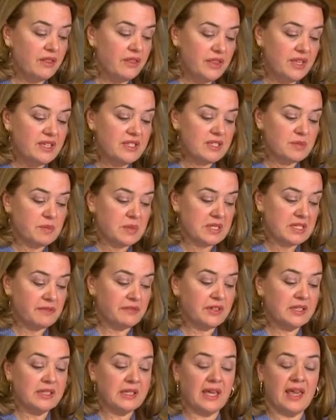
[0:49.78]
These
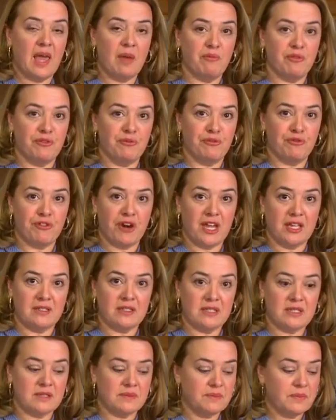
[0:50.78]
specifically came from
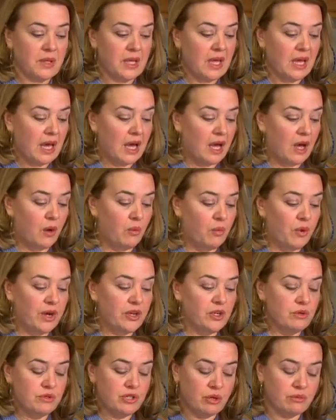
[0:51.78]
France.
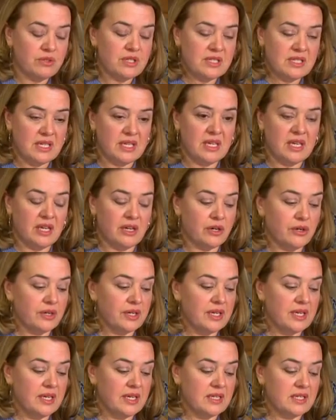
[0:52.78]
What you don't see
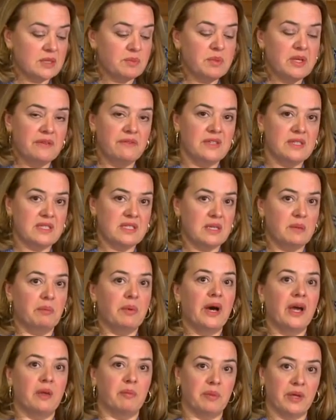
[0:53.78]
here is PVC
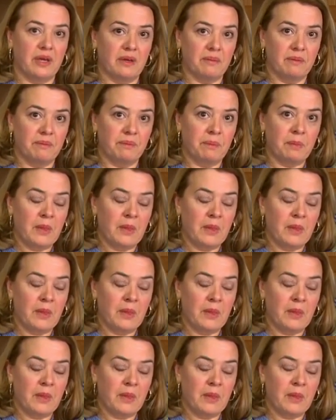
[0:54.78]
piping.